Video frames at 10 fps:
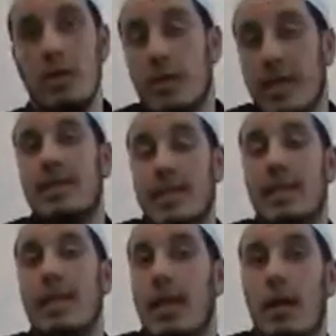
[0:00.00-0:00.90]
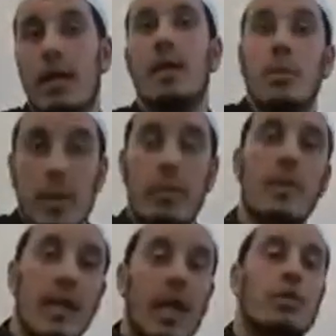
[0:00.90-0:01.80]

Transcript: You can see here, people, they are